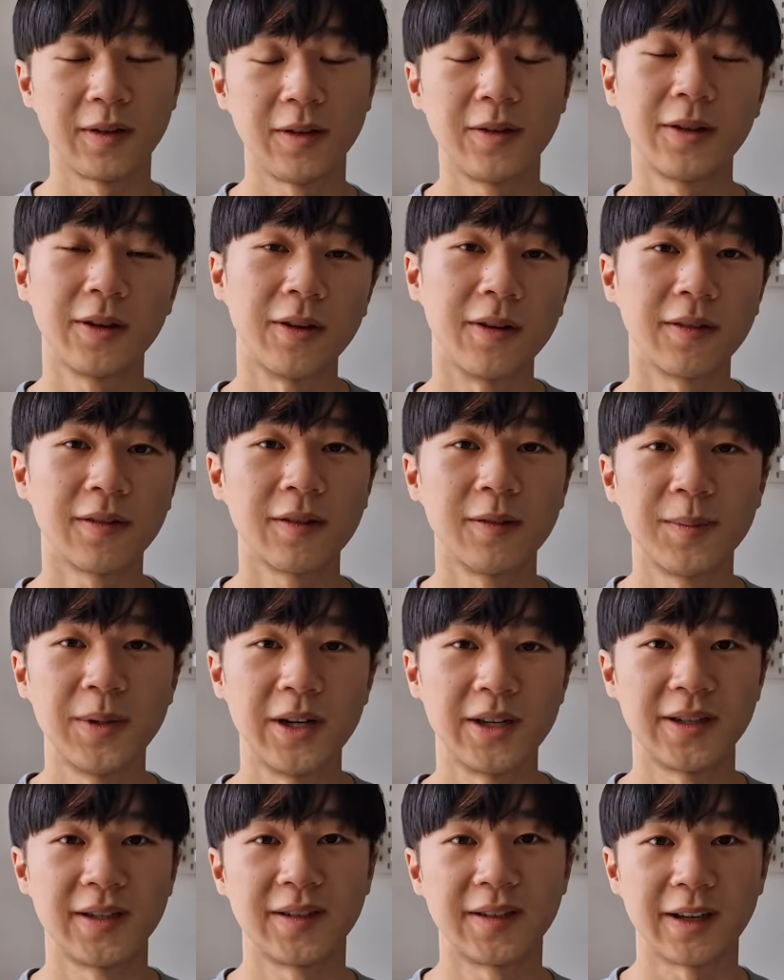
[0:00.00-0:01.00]
You can also
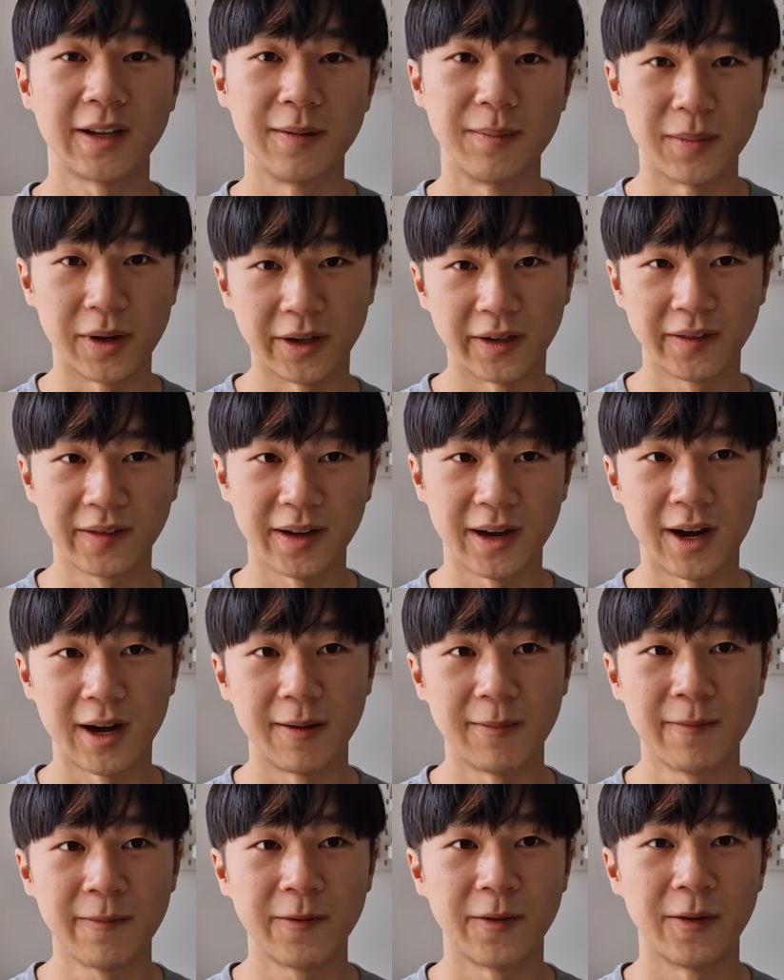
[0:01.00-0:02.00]
purchase like a monitor
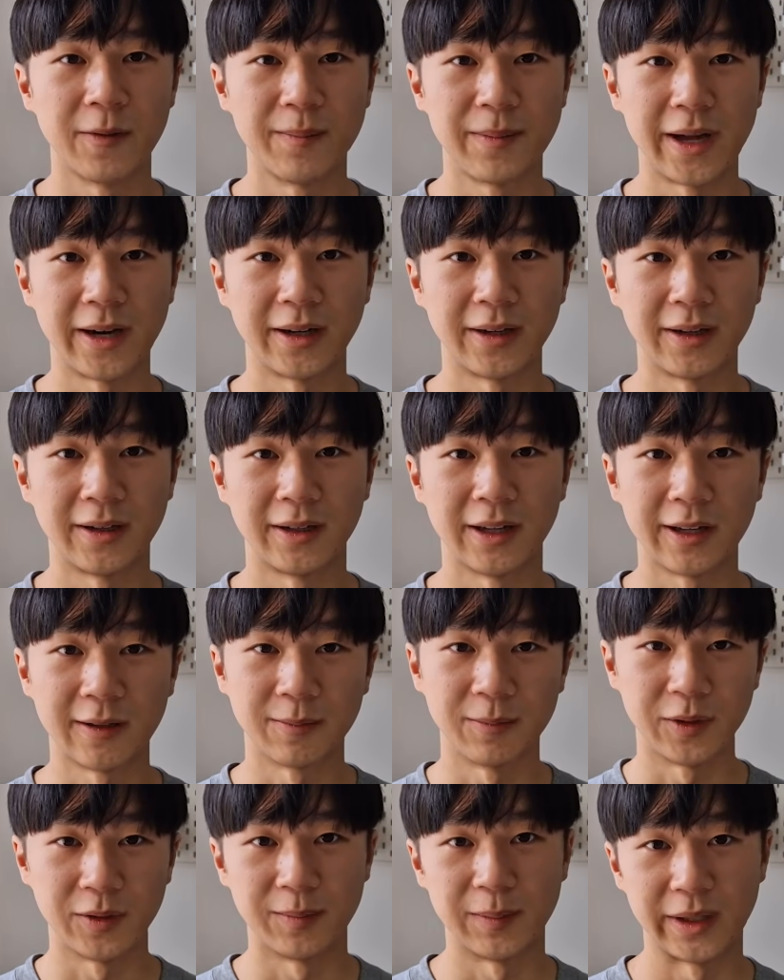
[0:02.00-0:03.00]
arm for better
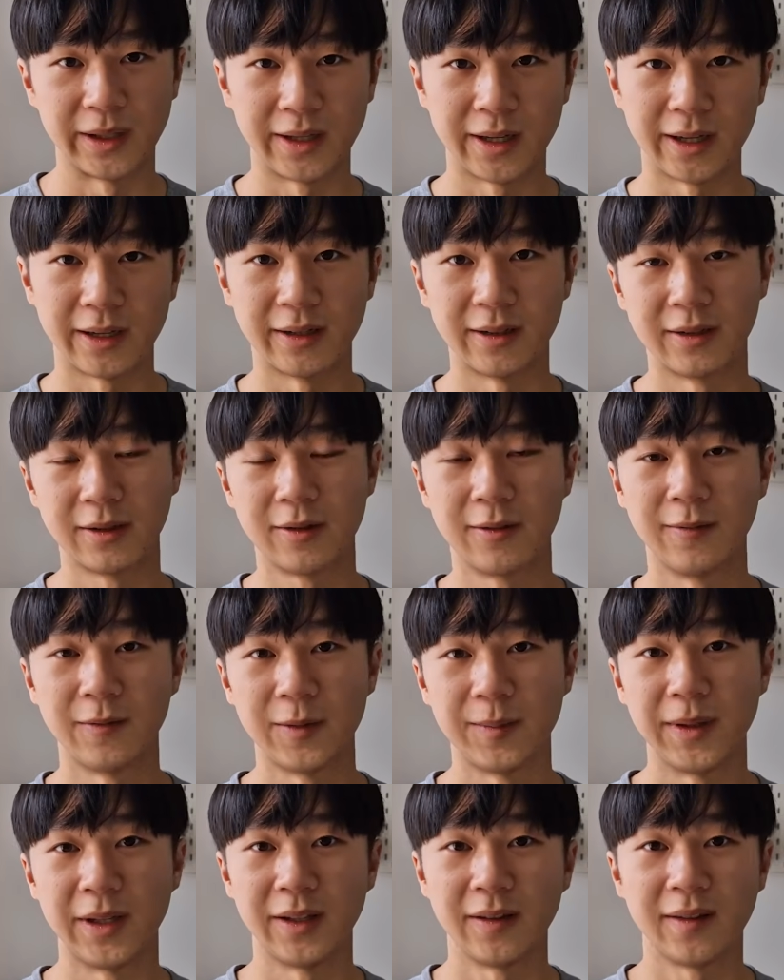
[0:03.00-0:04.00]
like movement and
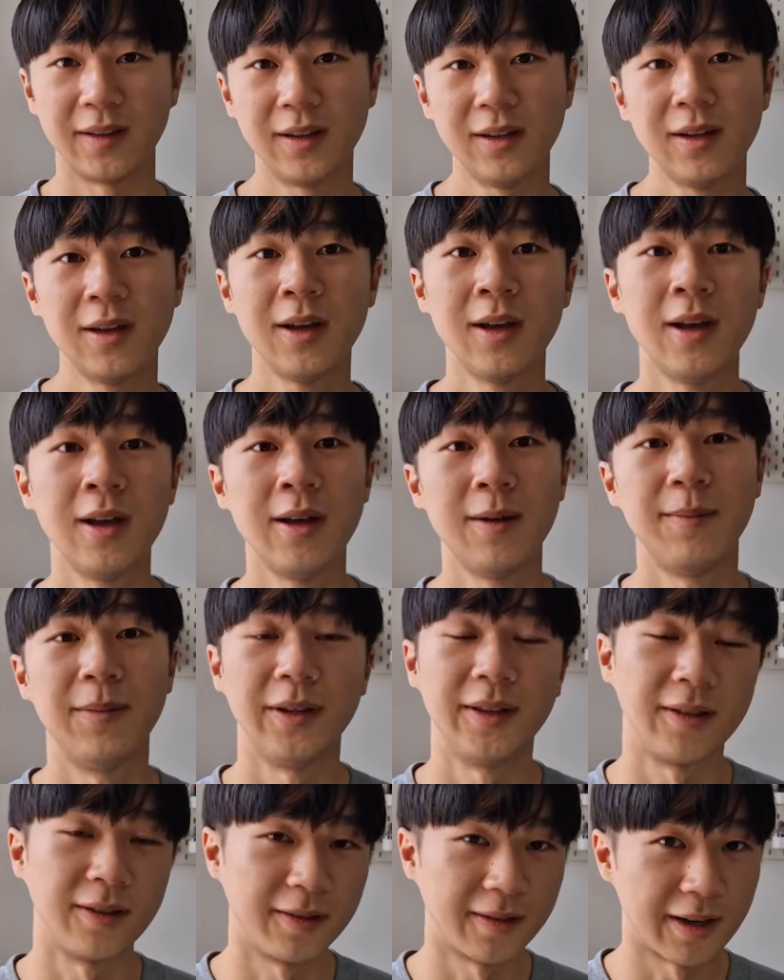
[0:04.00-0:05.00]
comfortability,
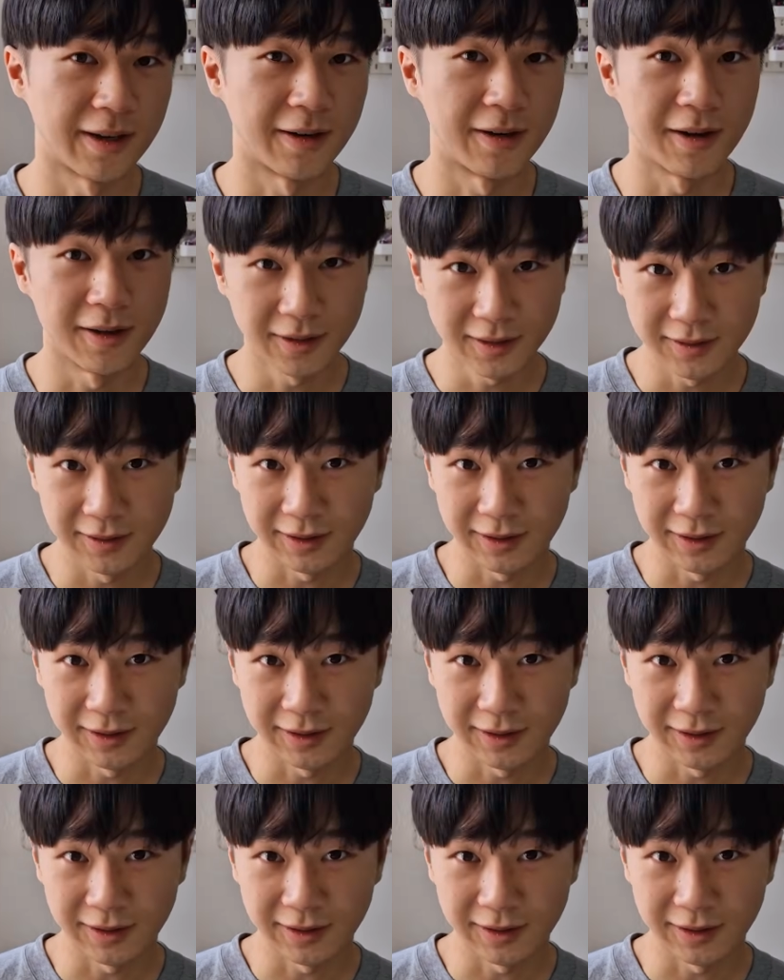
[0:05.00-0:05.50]
but those are also